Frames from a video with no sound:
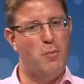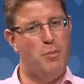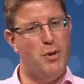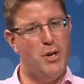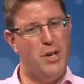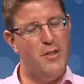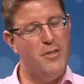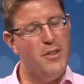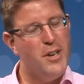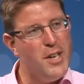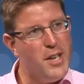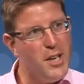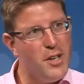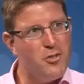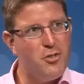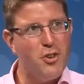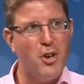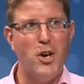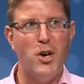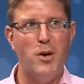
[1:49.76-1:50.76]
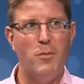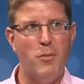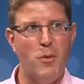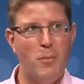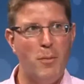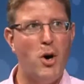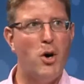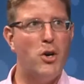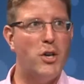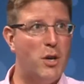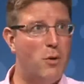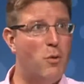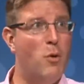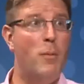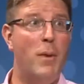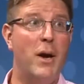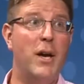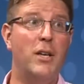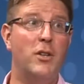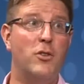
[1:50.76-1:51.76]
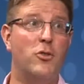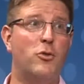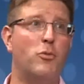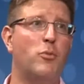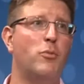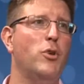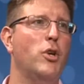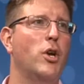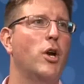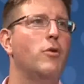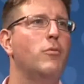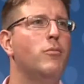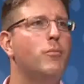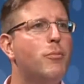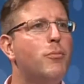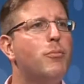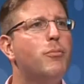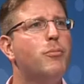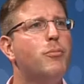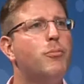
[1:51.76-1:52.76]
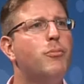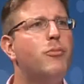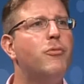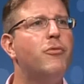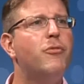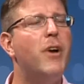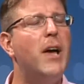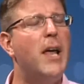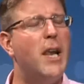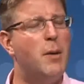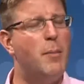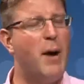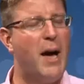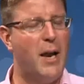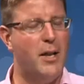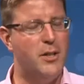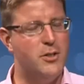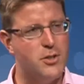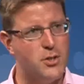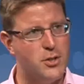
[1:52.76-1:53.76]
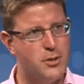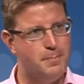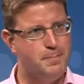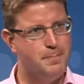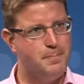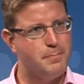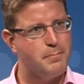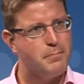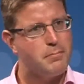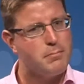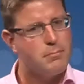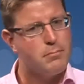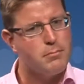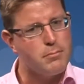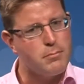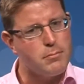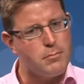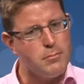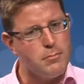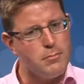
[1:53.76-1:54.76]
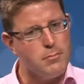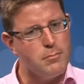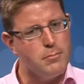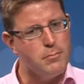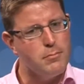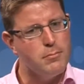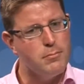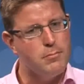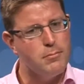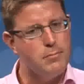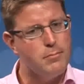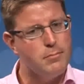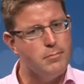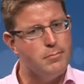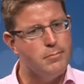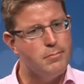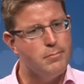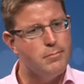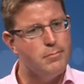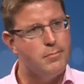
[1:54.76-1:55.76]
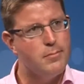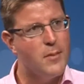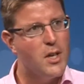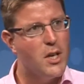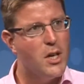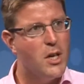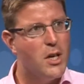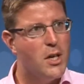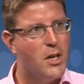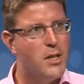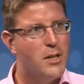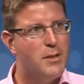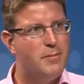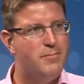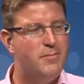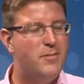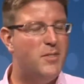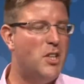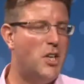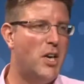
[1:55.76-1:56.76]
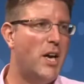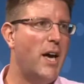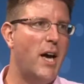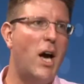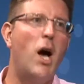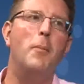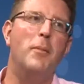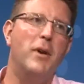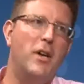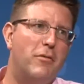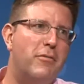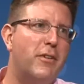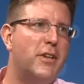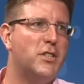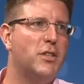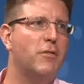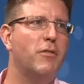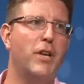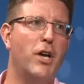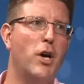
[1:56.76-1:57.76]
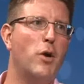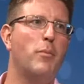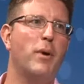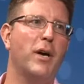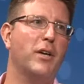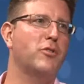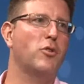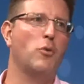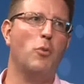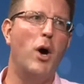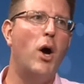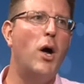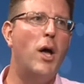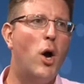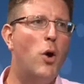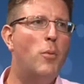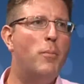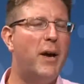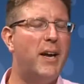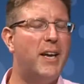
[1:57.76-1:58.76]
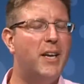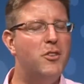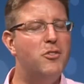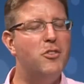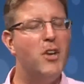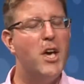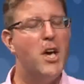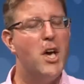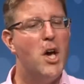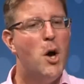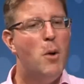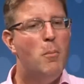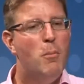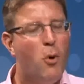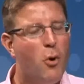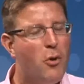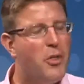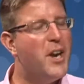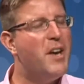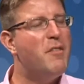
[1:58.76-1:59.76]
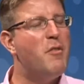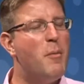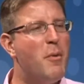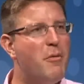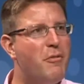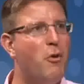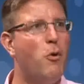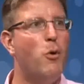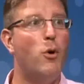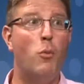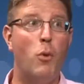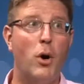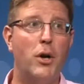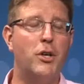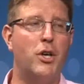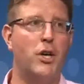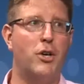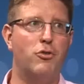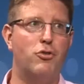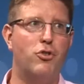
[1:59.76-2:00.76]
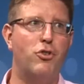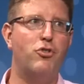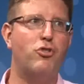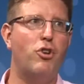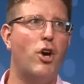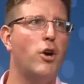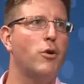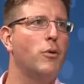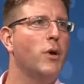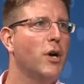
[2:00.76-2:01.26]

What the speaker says: But in the near term, the market remains, you know, fairly balanced. Also means OPEC is now three countries, right? I mean, effectively, OPEC. So OPEC is more than ever before a one-country show.